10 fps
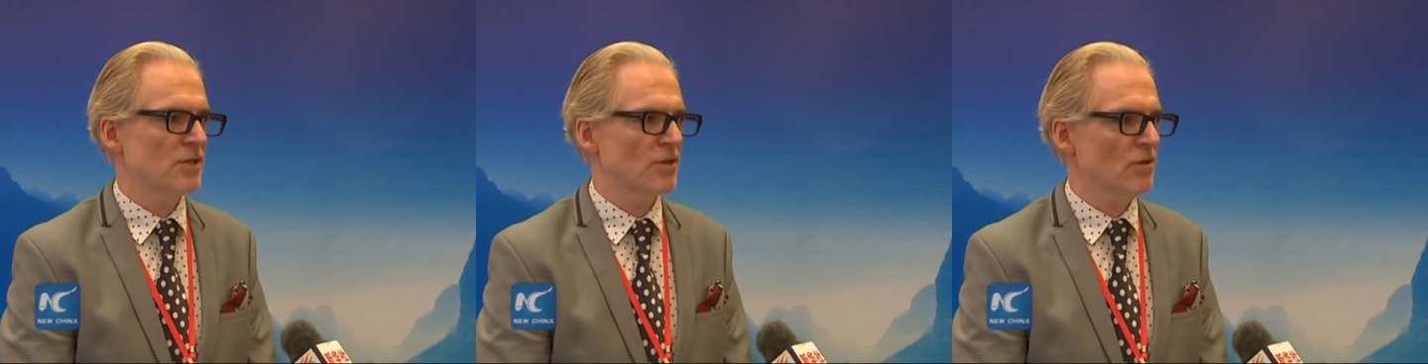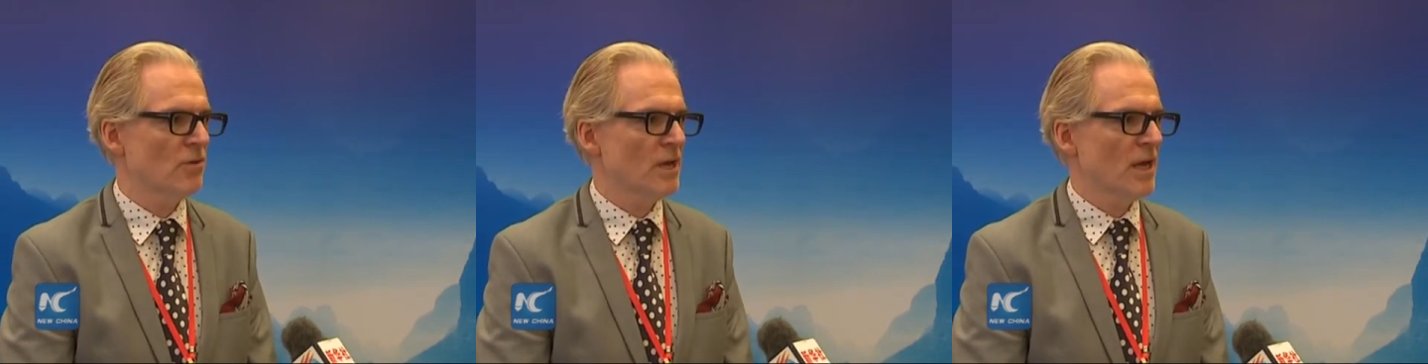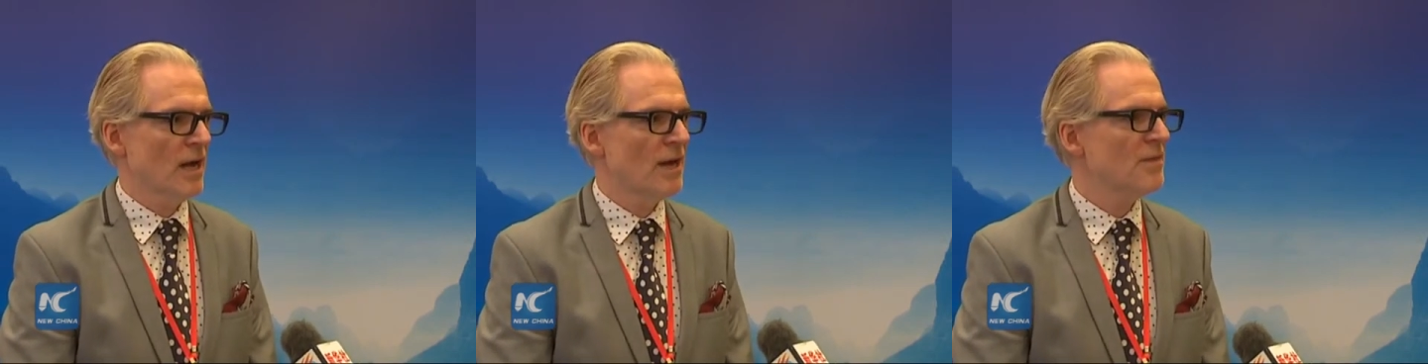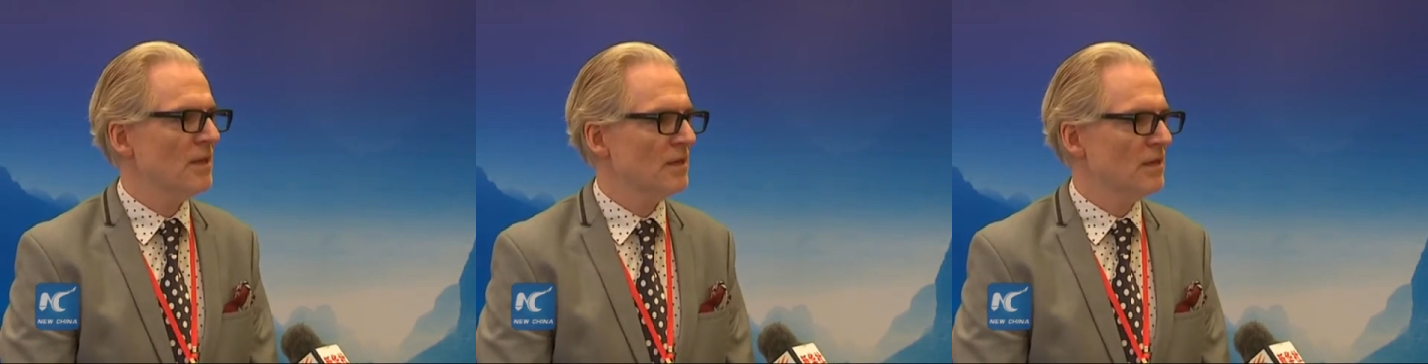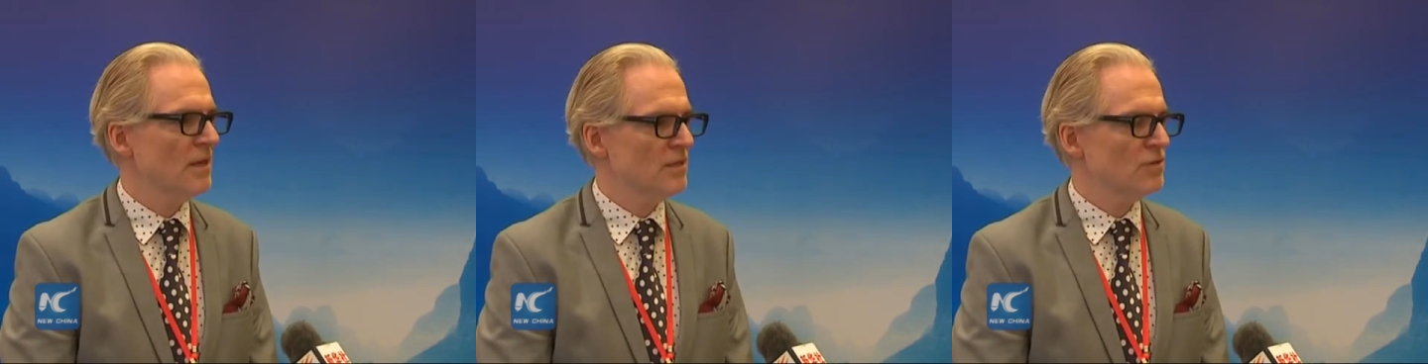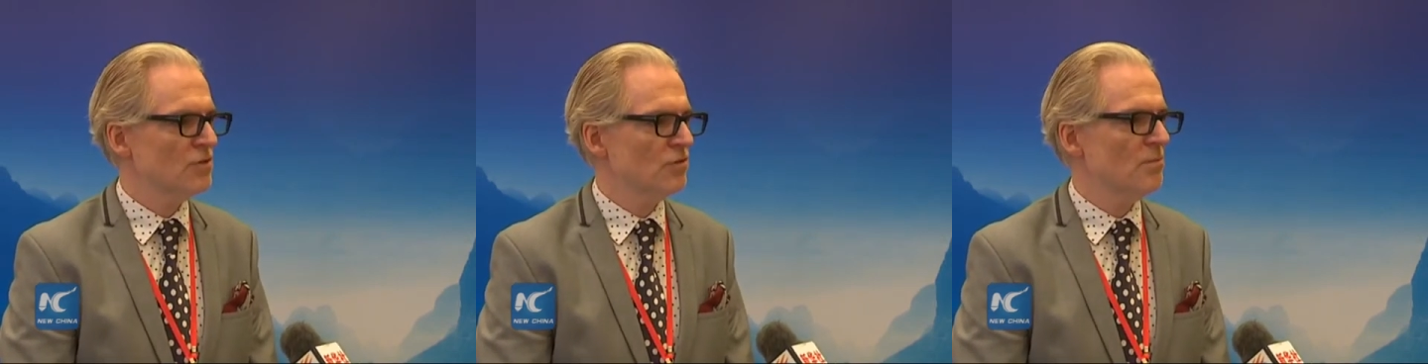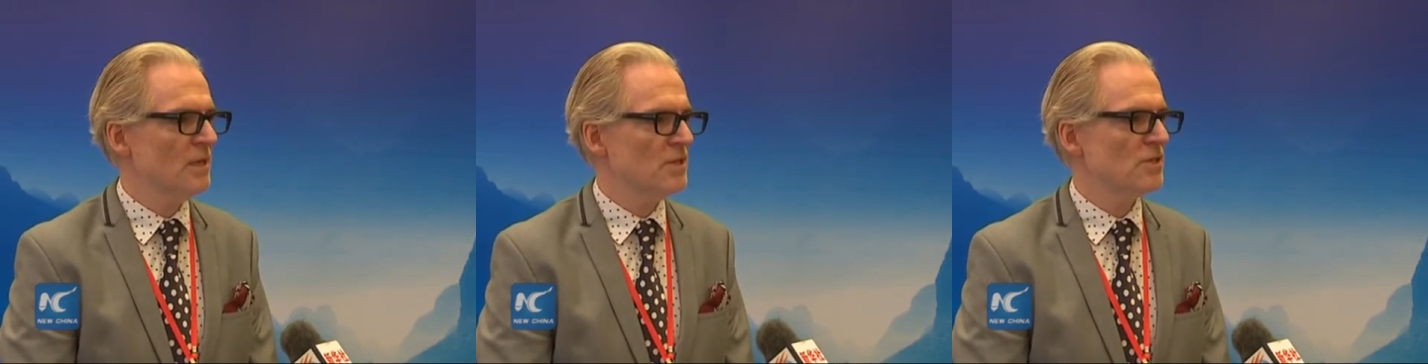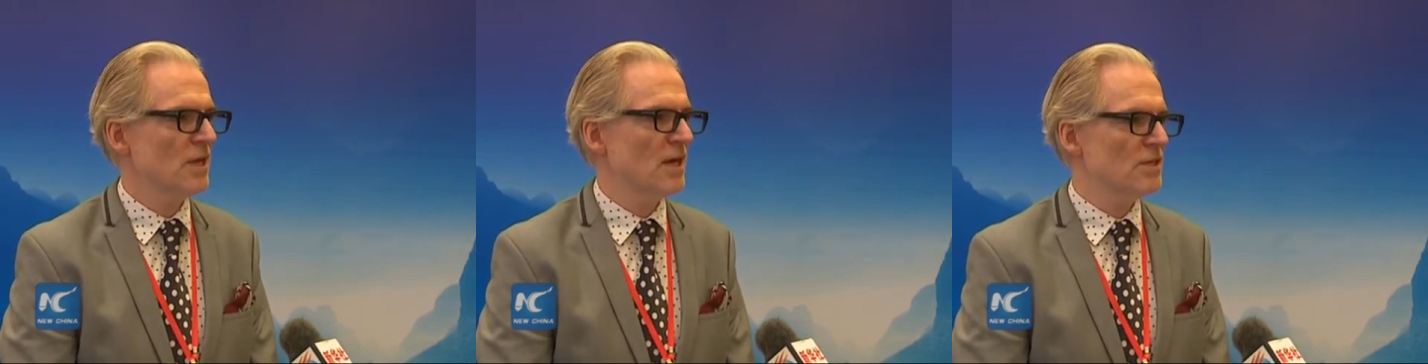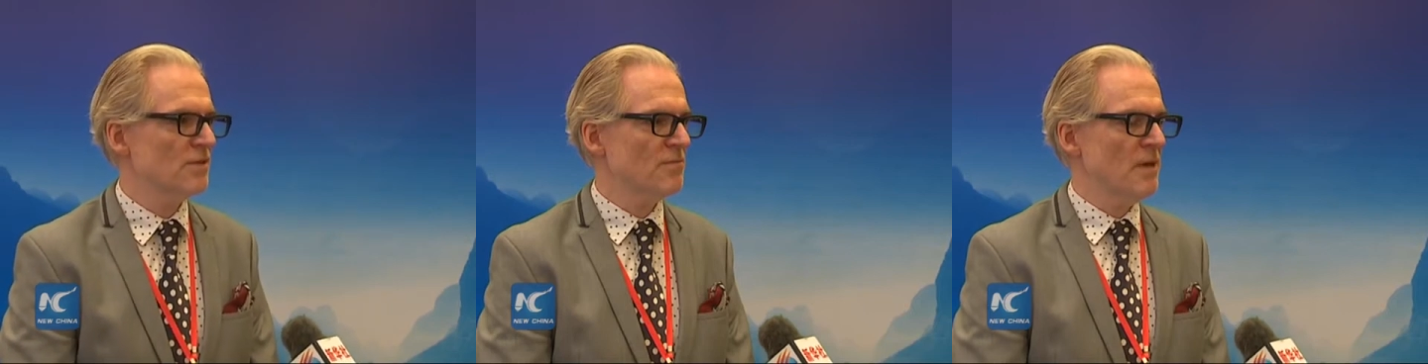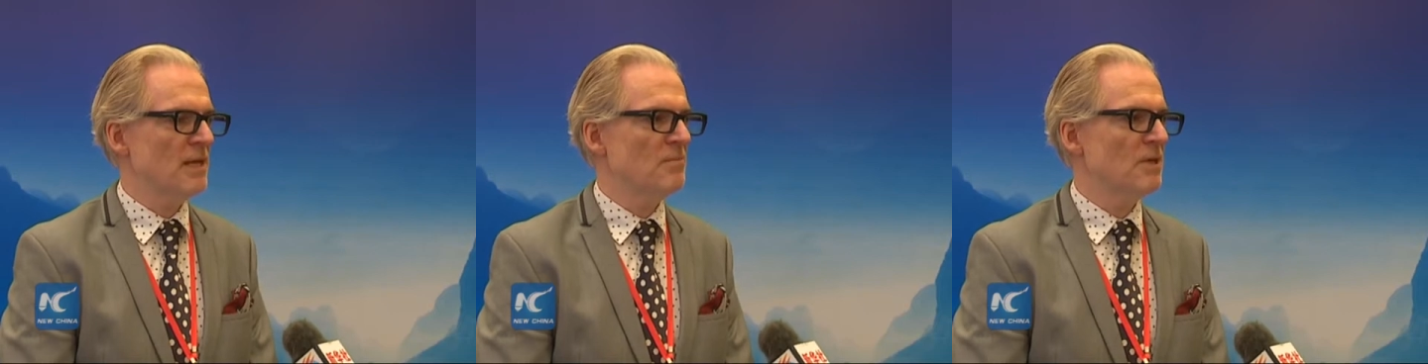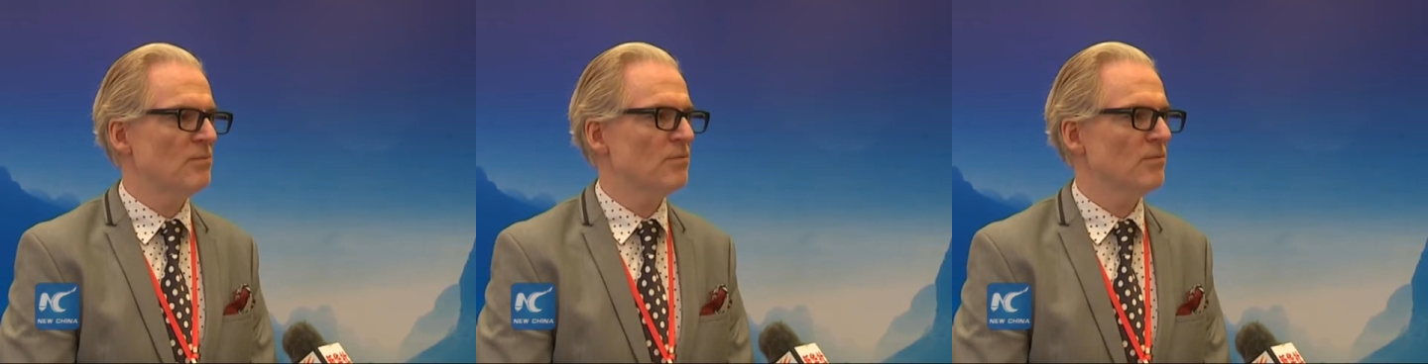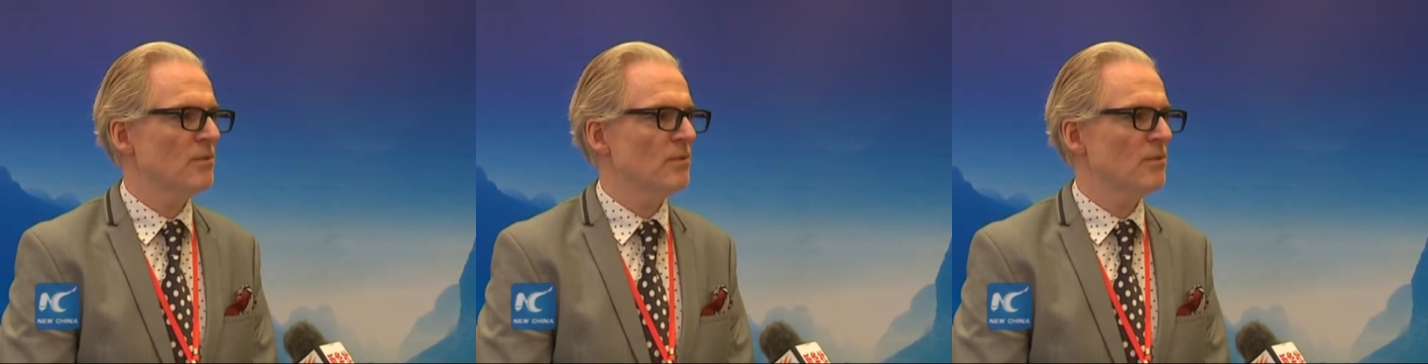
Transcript: So I think it should be the start of many people,